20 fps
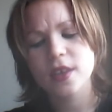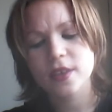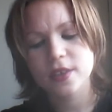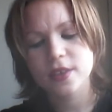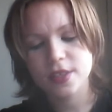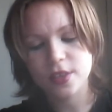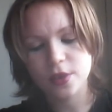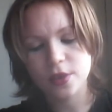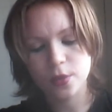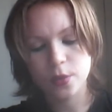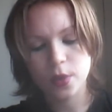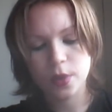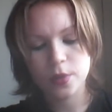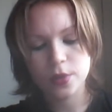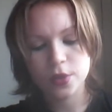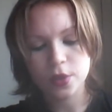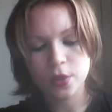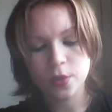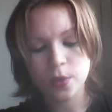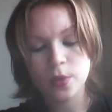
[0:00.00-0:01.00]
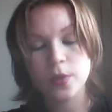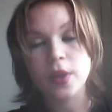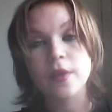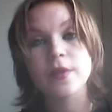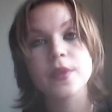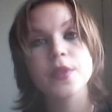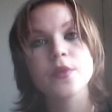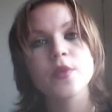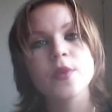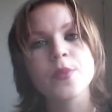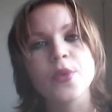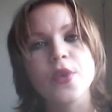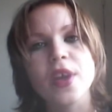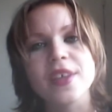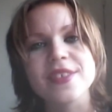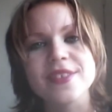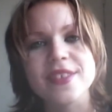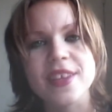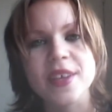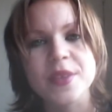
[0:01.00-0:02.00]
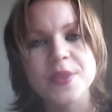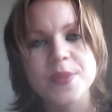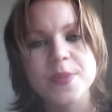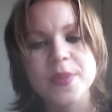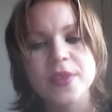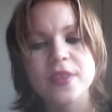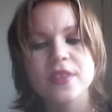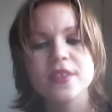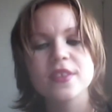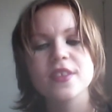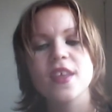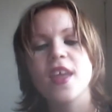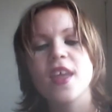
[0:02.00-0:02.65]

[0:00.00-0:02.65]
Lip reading: So we were told we were having 3 more guest announcements.